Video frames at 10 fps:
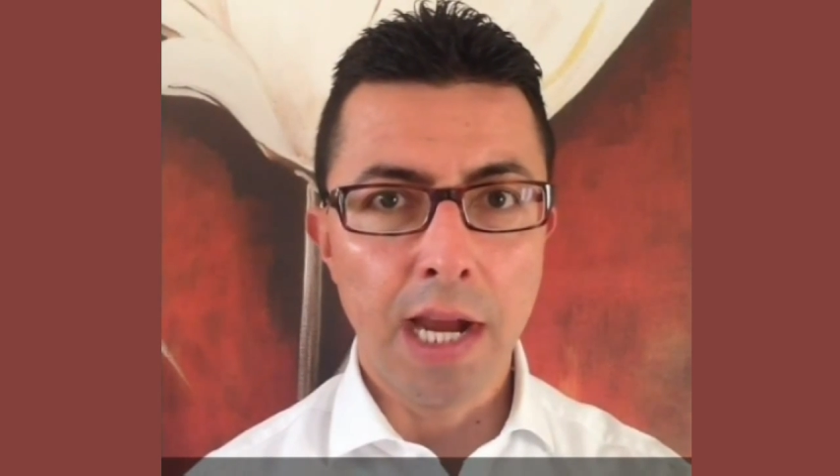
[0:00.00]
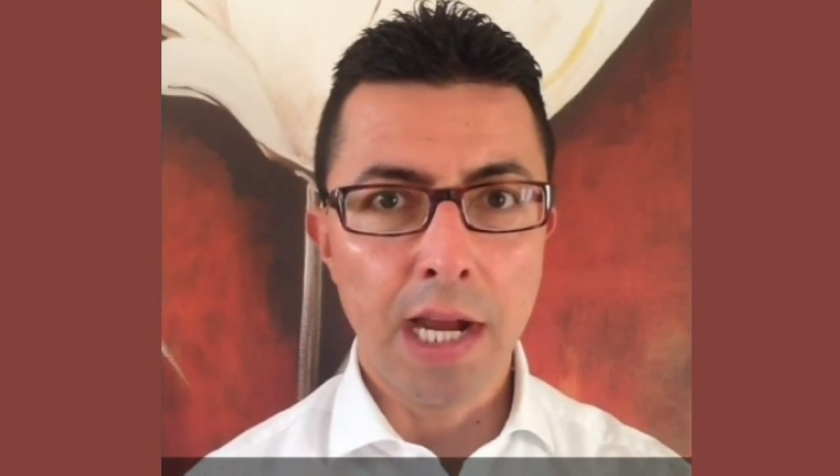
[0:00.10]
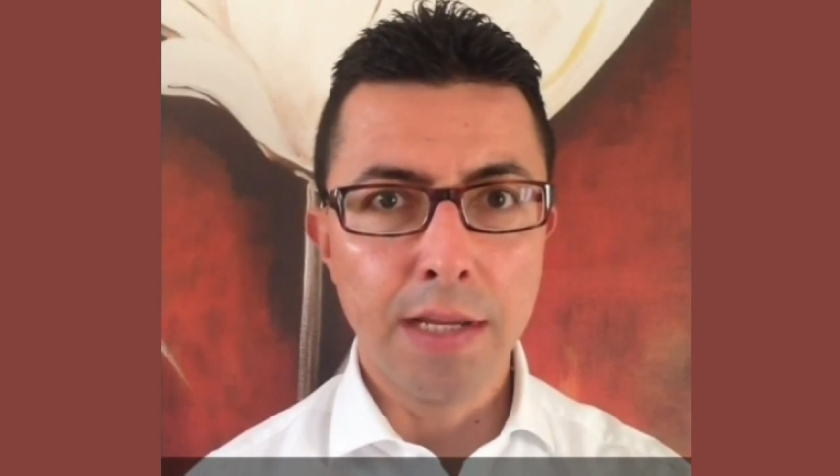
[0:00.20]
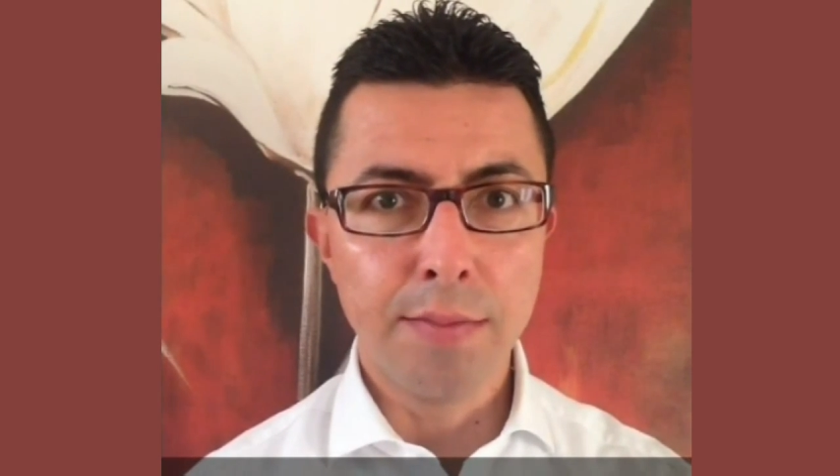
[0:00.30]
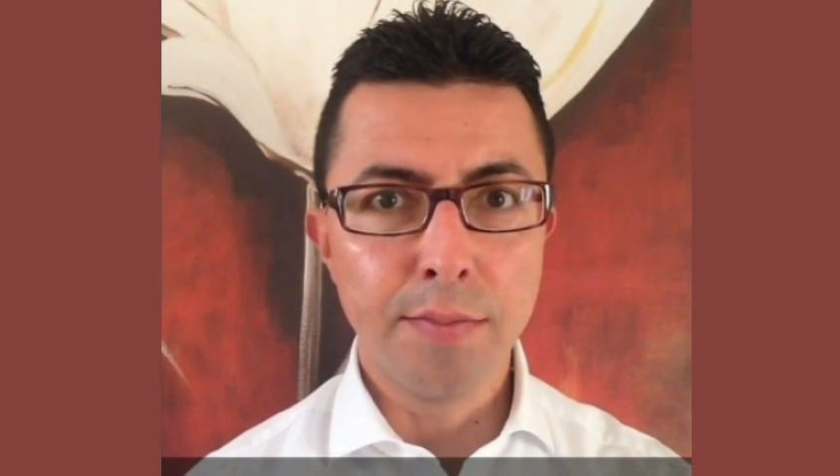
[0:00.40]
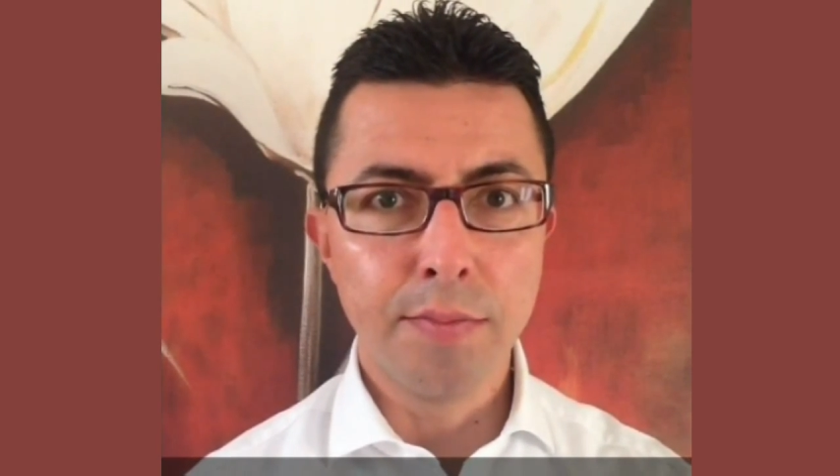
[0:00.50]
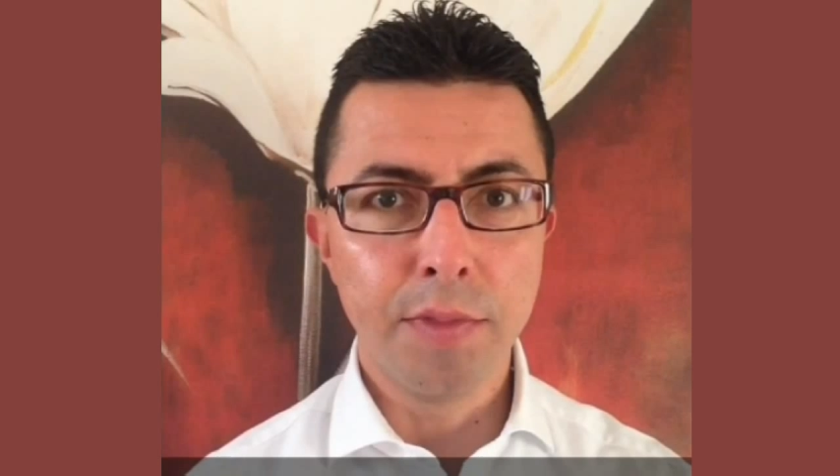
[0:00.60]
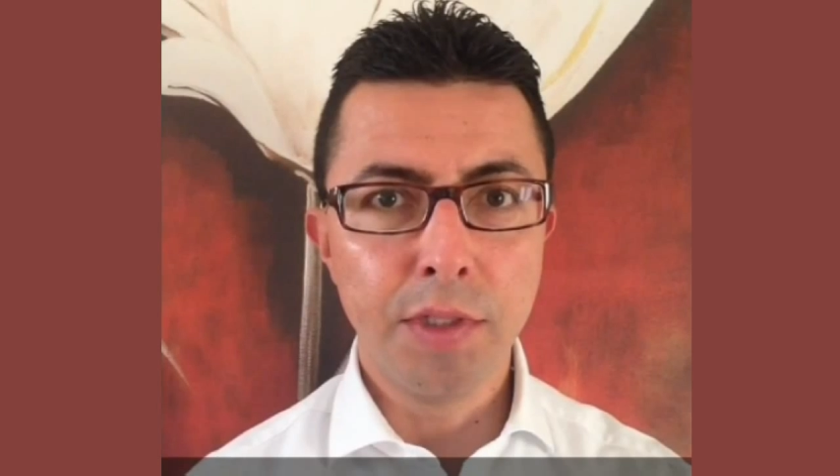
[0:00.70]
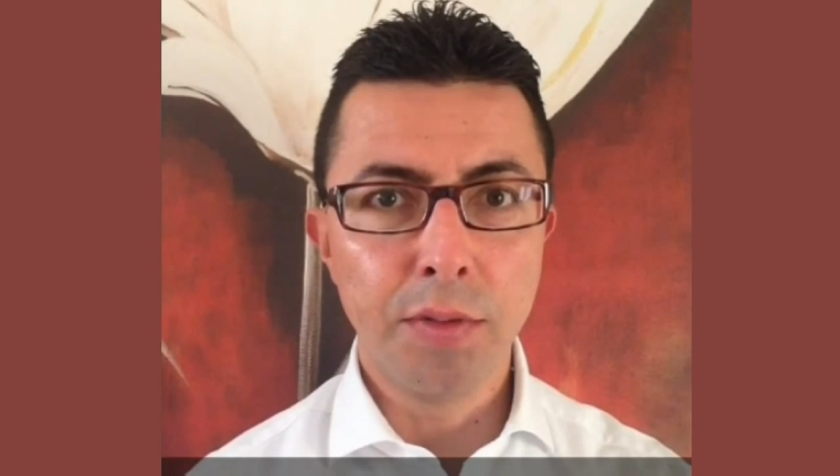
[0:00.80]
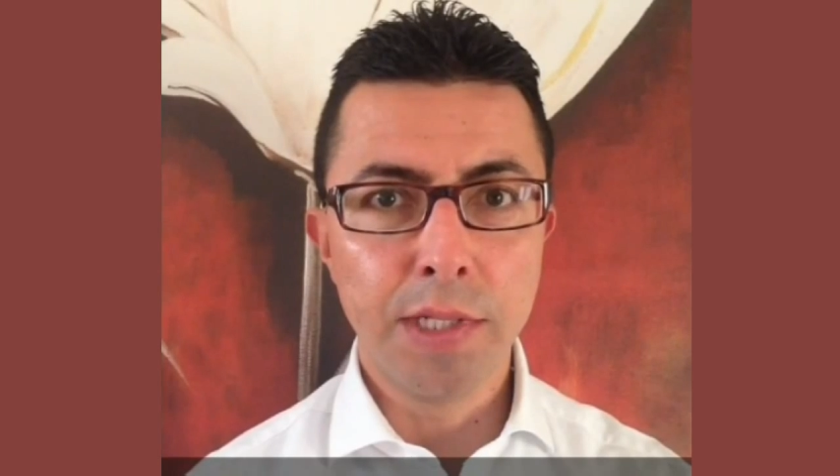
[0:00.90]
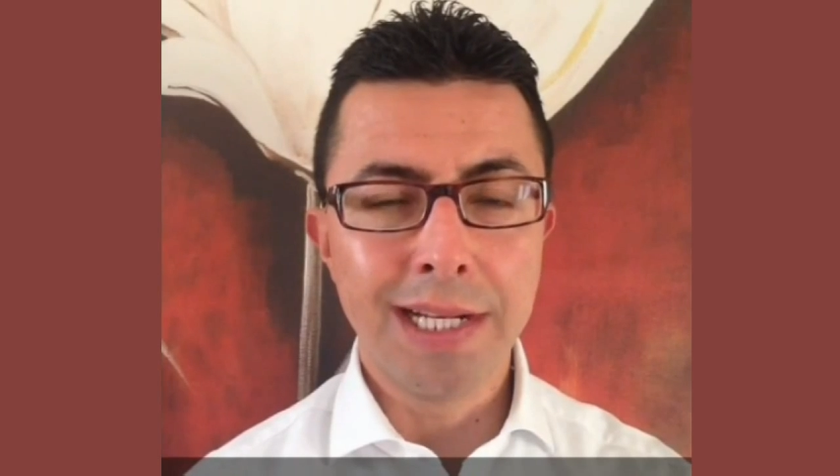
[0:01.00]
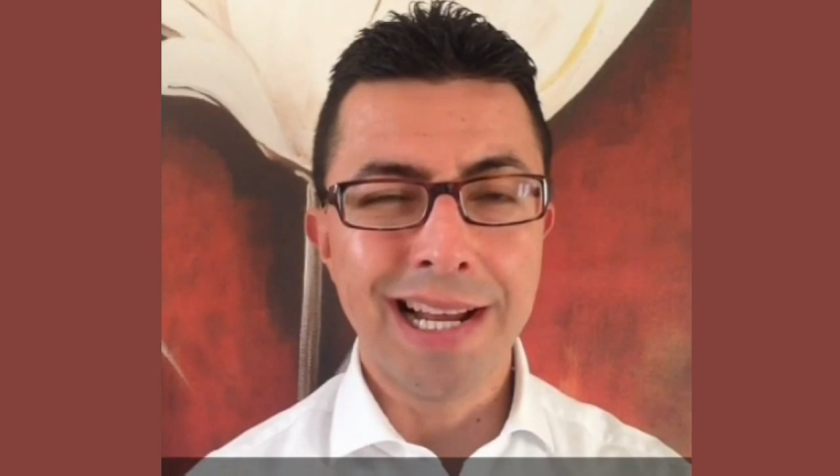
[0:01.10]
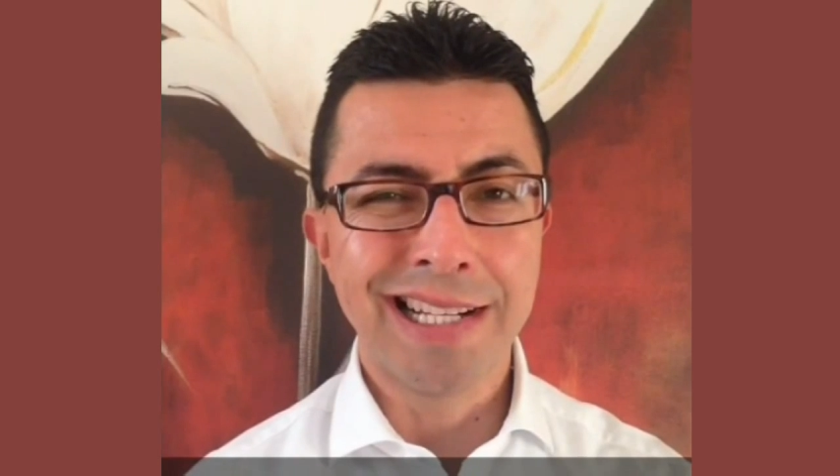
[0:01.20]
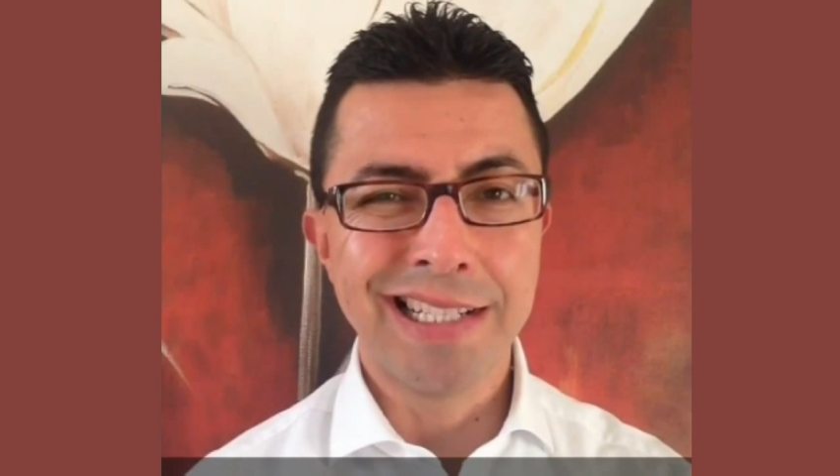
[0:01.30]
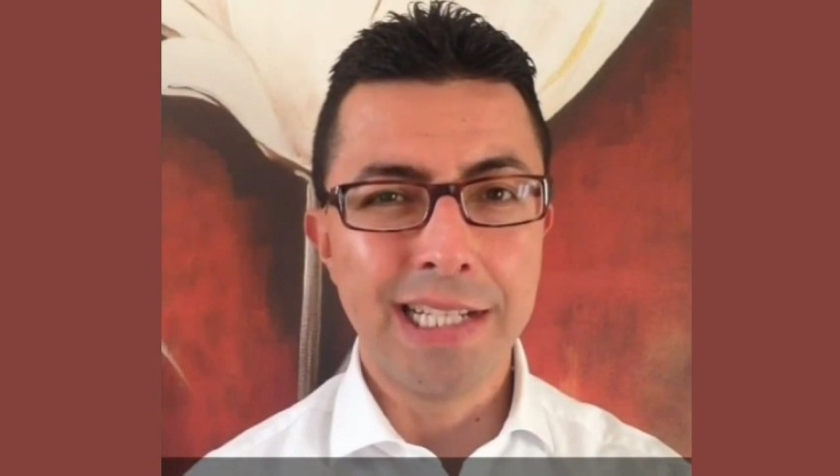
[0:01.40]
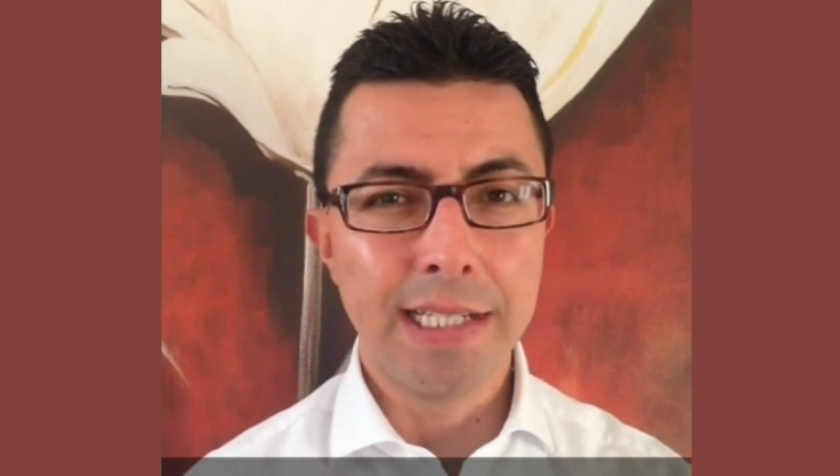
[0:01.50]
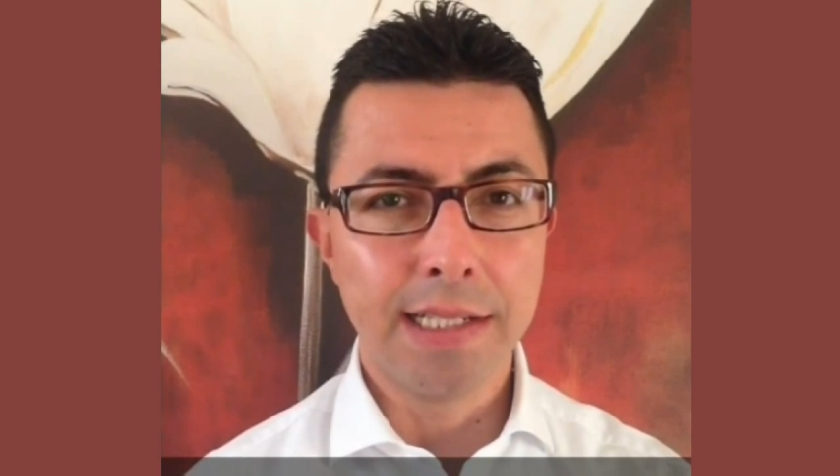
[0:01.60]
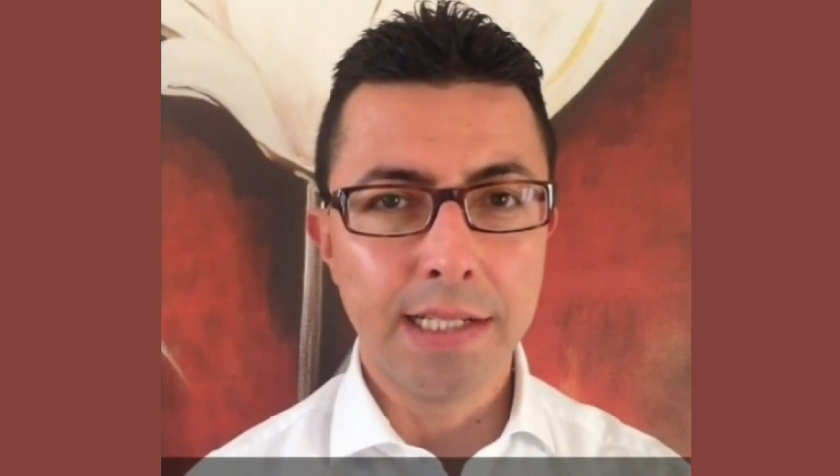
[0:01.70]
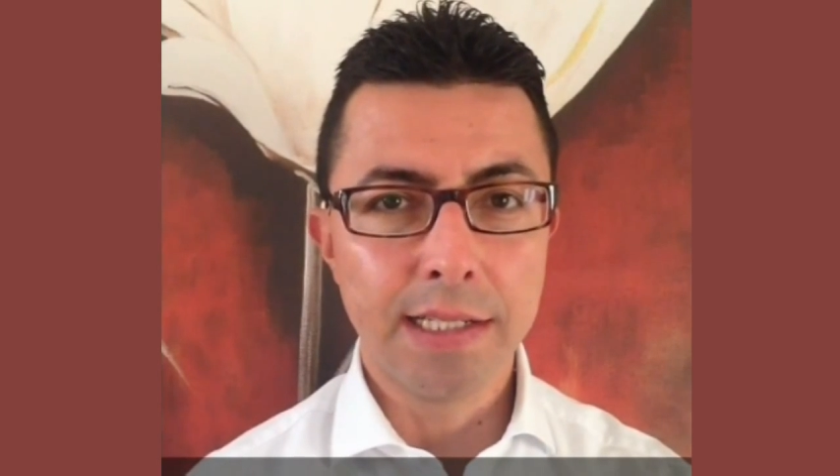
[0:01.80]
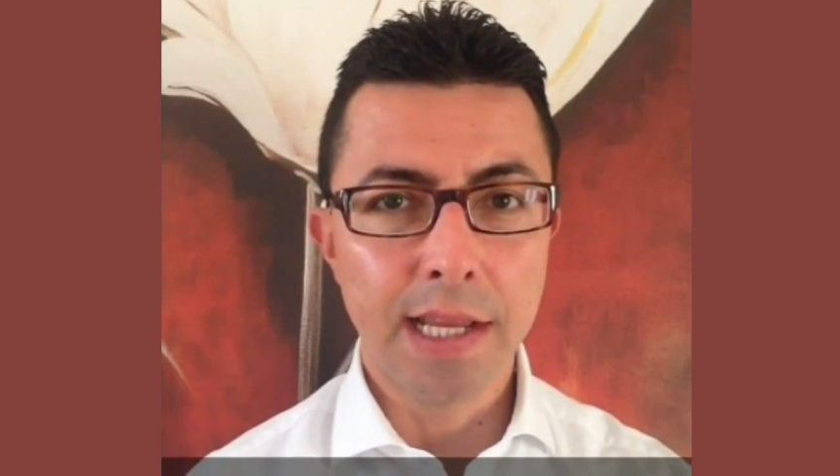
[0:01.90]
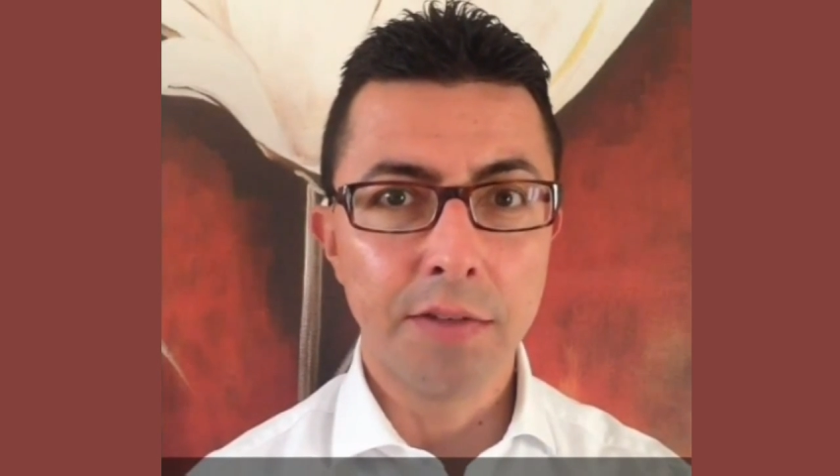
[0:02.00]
I'm doing it at a distance.